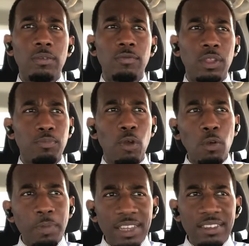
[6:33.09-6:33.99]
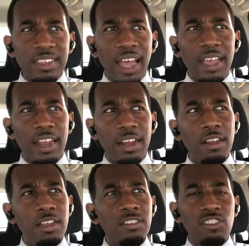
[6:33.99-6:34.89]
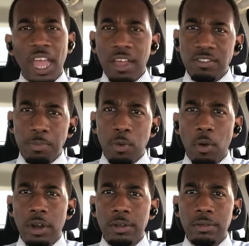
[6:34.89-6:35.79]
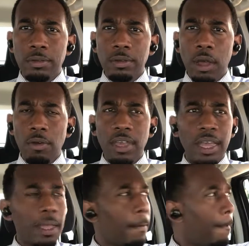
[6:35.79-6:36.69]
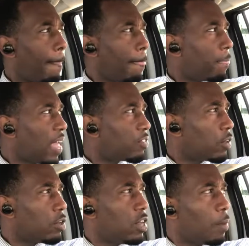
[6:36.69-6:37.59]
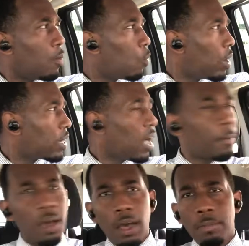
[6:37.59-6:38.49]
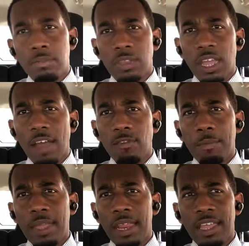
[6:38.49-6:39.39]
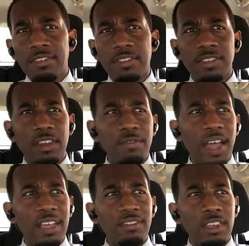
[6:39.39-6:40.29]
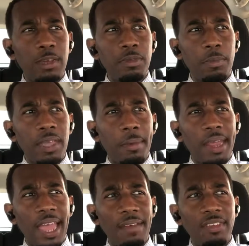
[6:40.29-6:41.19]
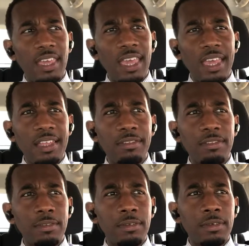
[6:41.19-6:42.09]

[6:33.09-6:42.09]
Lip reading: For the broke bitches out here, child support, okay? That's their number one come up. The government is incentivizing them to be able to have kids.